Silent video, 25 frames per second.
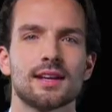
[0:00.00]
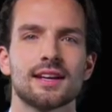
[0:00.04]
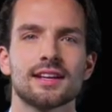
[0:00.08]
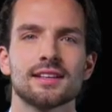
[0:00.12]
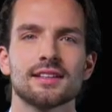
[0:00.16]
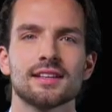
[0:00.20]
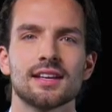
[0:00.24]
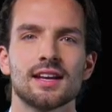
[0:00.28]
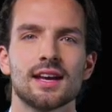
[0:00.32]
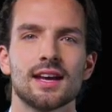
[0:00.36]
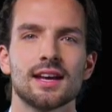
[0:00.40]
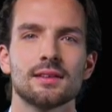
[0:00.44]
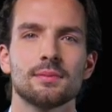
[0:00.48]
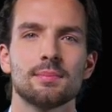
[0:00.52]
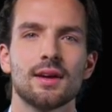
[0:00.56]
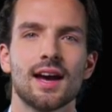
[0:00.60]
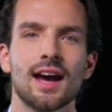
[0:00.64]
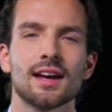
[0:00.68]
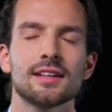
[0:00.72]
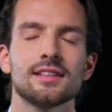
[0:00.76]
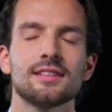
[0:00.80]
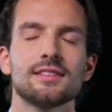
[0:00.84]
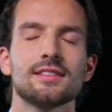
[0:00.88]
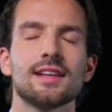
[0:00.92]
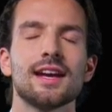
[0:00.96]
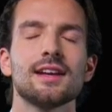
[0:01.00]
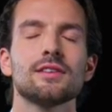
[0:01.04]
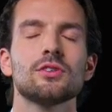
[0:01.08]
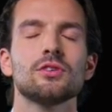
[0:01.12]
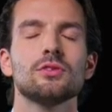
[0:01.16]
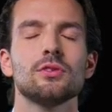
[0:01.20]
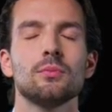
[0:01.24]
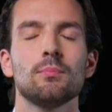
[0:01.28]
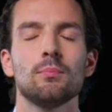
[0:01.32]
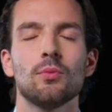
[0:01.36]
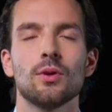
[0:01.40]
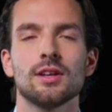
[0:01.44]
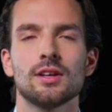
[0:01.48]
India and Pakistan to
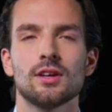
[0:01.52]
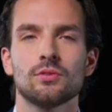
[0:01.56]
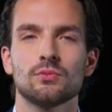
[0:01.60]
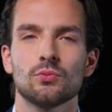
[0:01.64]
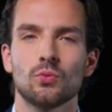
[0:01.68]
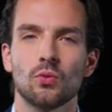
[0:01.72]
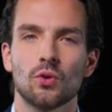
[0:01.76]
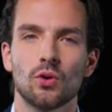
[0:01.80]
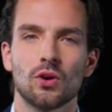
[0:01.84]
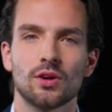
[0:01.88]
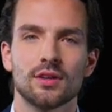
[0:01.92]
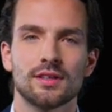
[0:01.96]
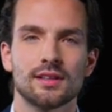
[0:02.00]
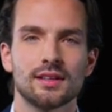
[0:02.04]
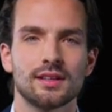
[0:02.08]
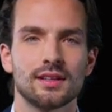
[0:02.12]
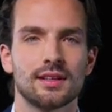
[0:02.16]
the brink of war,